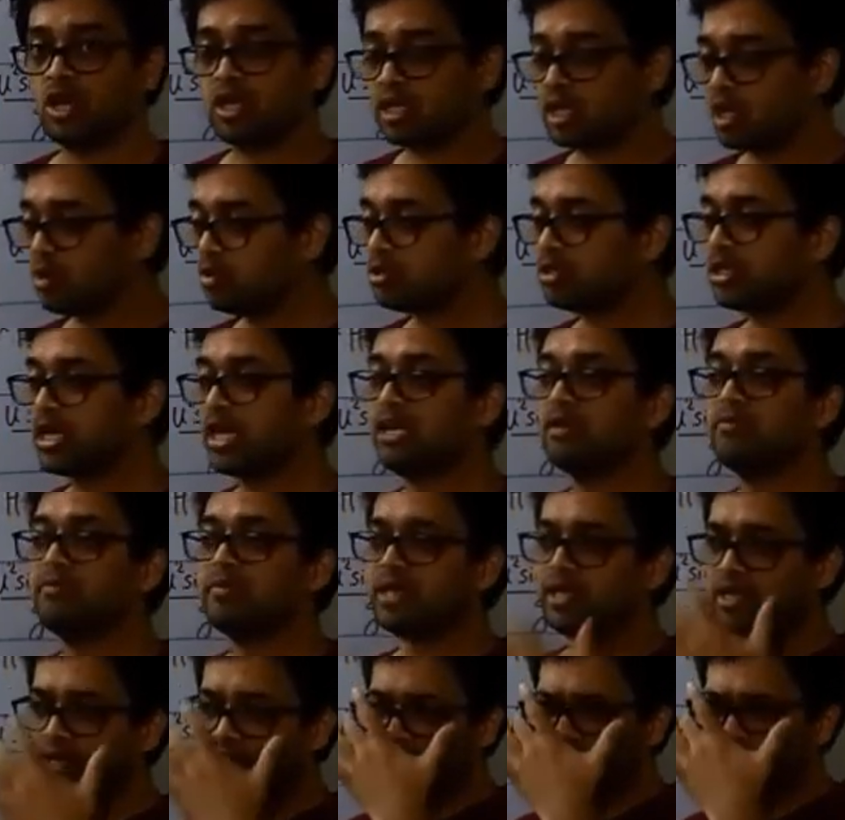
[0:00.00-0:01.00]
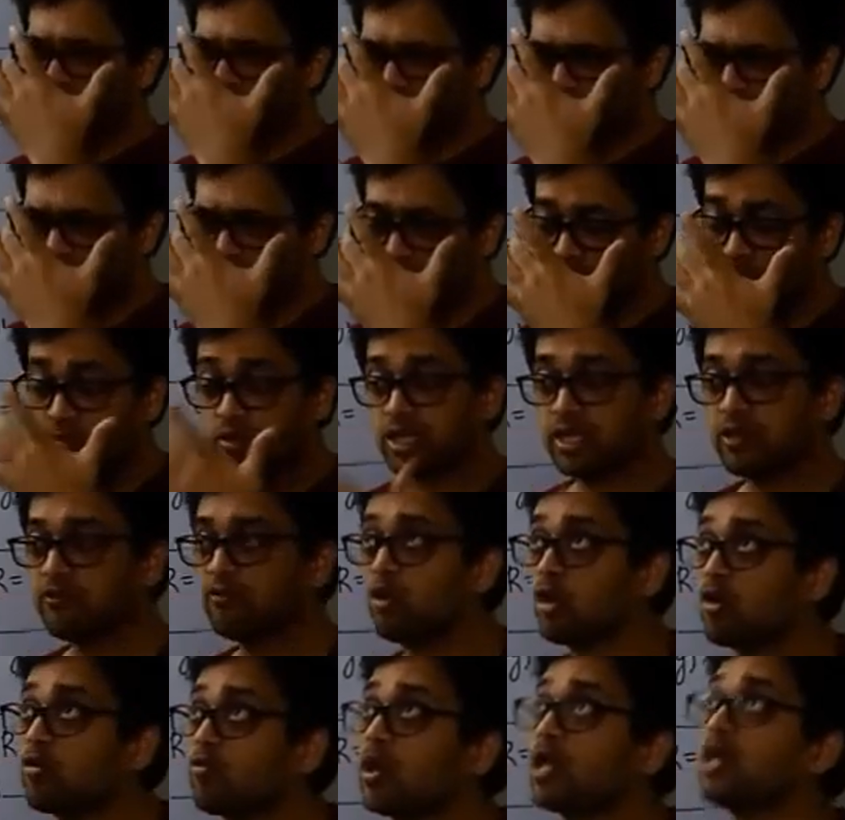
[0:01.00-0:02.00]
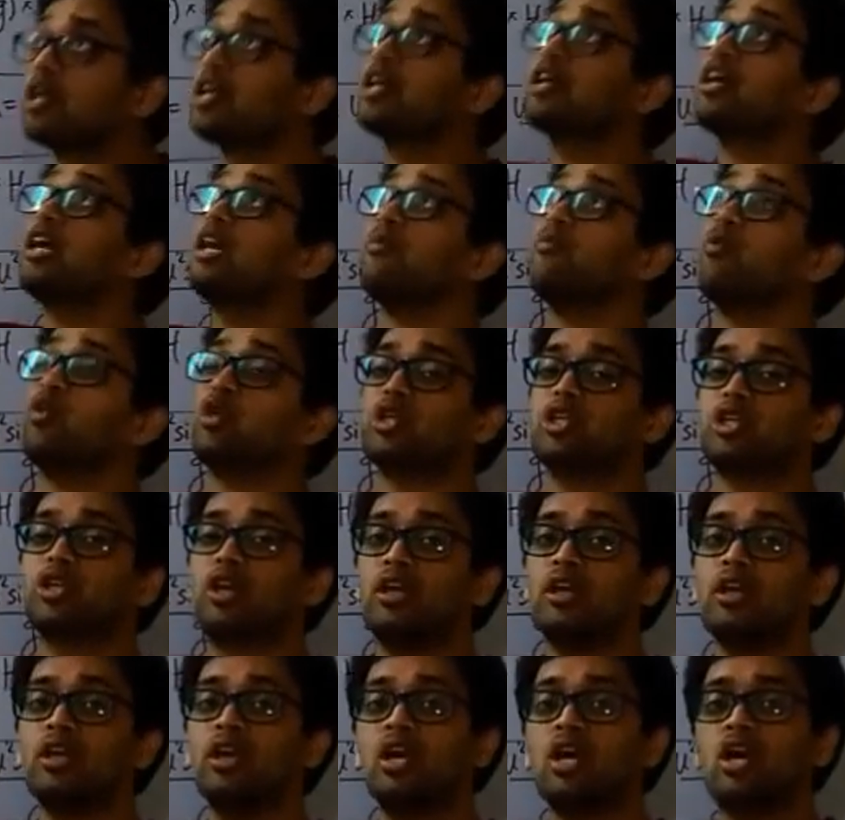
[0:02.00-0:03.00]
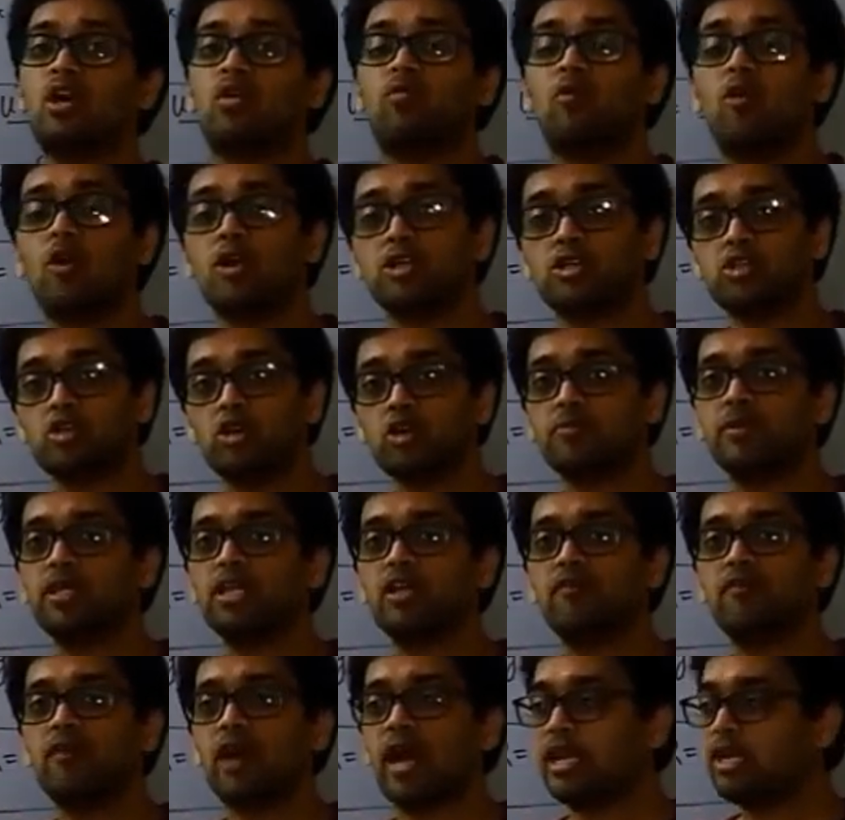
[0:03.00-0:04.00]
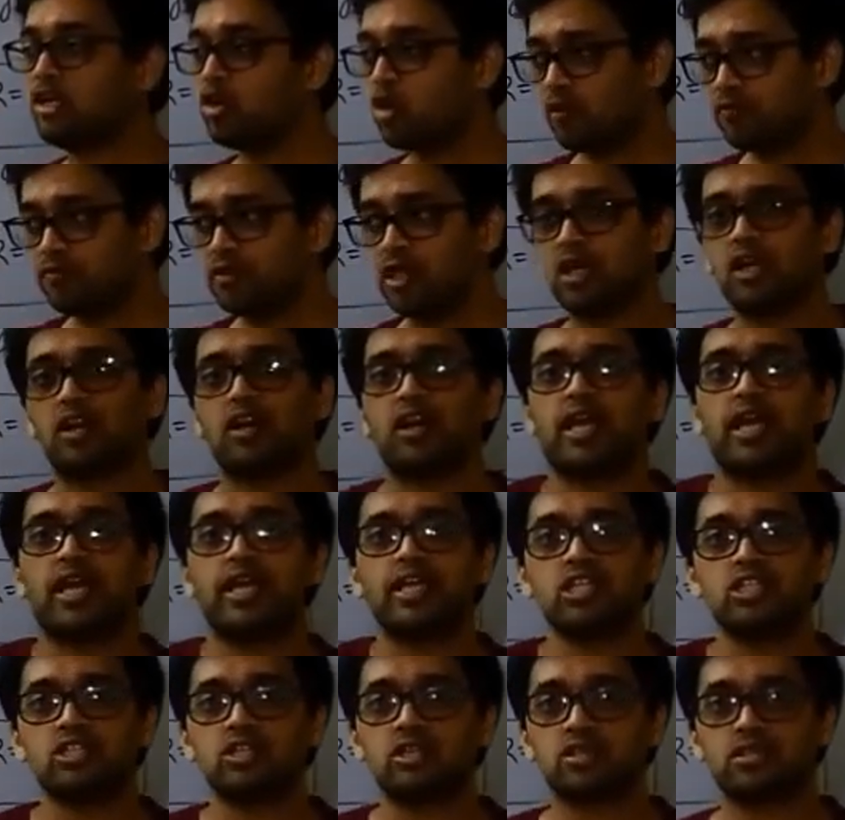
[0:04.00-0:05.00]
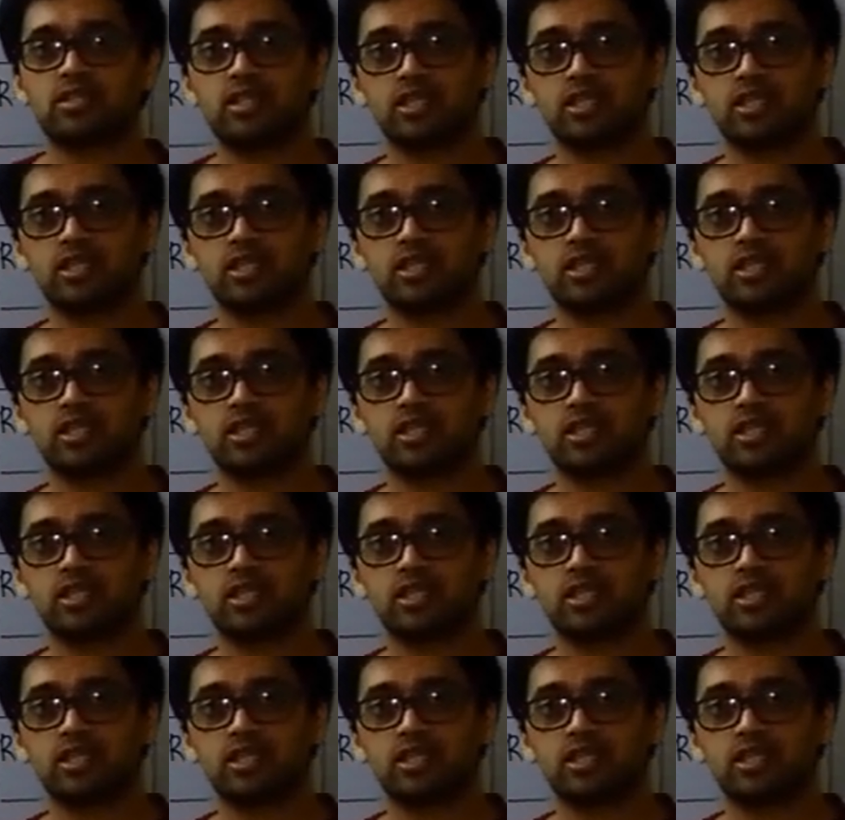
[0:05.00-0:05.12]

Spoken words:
Now tell me intuitively, for vertical motion, what should be the value of the range?